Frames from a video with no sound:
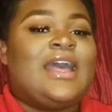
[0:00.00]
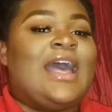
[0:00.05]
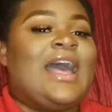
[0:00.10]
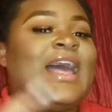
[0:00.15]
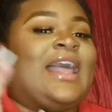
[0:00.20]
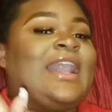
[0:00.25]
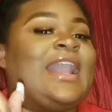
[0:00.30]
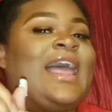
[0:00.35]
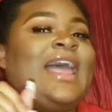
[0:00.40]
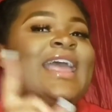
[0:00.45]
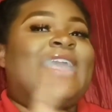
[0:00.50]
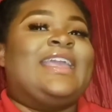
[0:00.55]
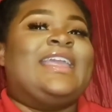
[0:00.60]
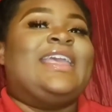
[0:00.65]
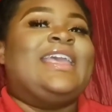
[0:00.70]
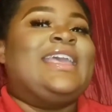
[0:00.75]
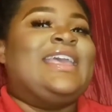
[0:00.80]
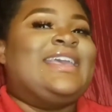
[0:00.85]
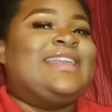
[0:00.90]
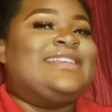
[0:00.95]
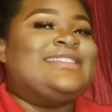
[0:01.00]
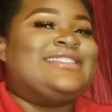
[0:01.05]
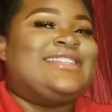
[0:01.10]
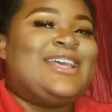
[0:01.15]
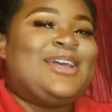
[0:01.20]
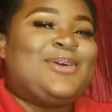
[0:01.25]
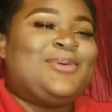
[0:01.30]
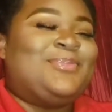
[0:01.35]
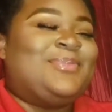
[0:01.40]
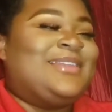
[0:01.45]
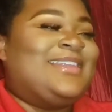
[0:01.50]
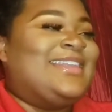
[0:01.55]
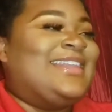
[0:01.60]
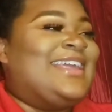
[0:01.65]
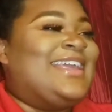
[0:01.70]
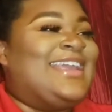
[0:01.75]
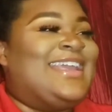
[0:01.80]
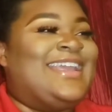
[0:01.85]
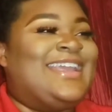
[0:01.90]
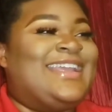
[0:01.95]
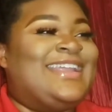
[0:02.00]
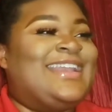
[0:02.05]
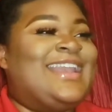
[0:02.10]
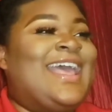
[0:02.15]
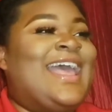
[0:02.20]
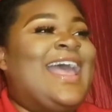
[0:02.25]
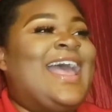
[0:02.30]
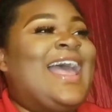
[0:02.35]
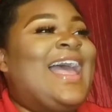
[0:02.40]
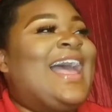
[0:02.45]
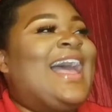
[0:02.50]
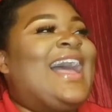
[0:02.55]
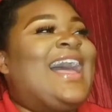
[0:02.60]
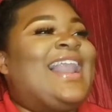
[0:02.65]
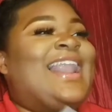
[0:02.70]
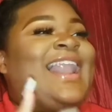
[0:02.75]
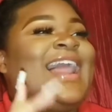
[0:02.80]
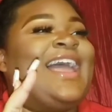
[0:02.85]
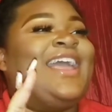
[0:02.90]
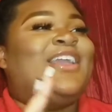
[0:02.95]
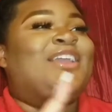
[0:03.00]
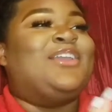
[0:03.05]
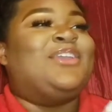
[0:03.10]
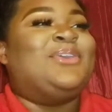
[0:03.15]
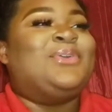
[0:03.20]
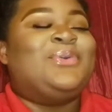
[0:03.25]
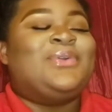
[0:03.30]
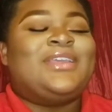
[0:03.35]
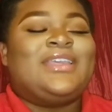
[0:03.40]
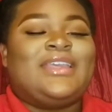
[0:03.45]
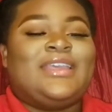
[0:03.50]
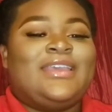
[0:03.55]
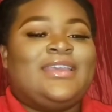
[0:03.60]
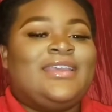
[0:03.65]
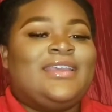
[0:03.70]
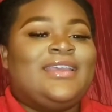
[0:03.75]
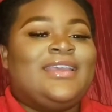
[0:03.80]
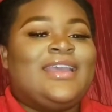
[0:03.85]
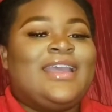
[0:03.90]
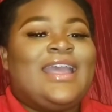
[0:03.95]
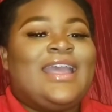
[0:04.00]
I like Idiselle Boleyn. I like Yuki.